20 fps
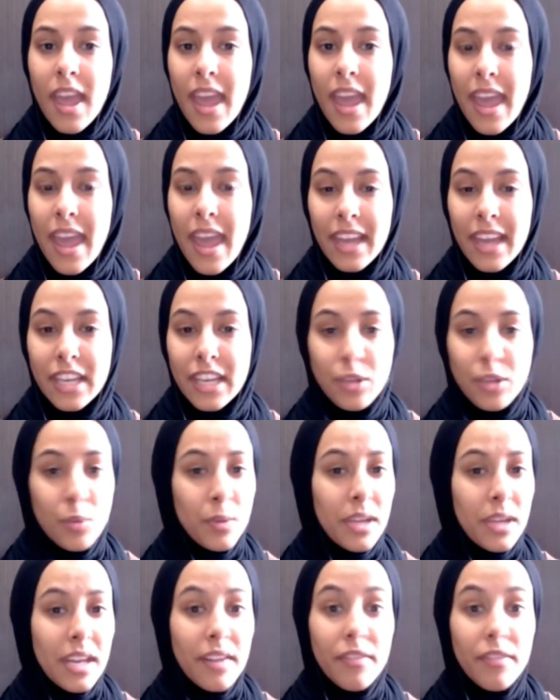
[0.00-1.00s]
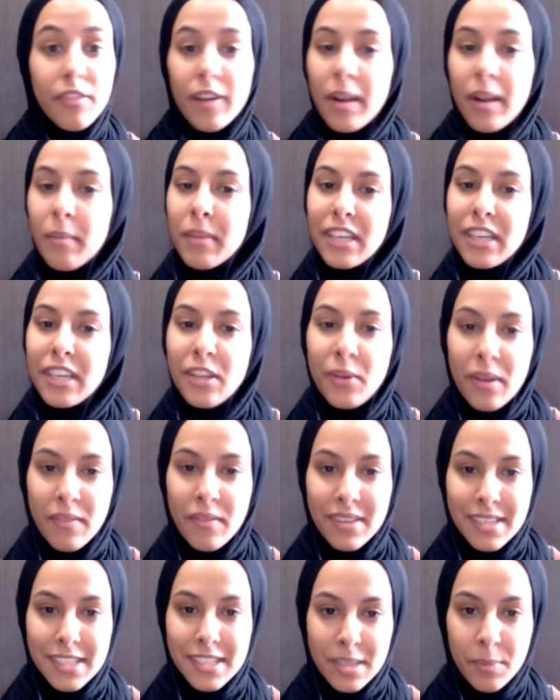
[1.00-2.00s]
and you get it framed and you give it
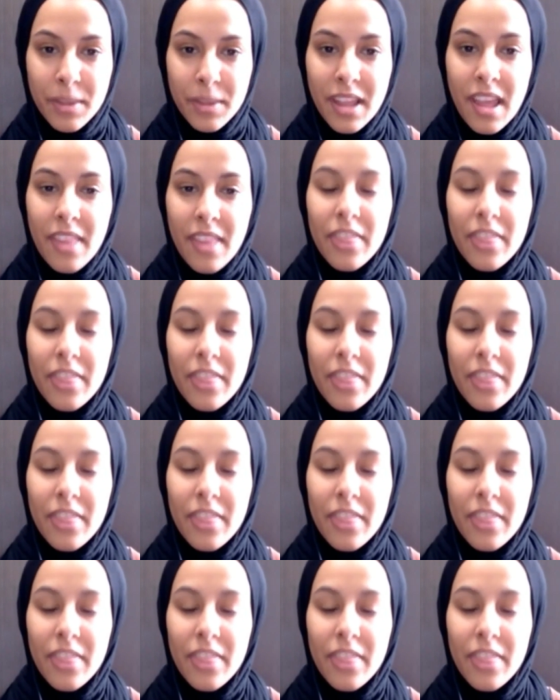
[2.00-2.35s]
to someone.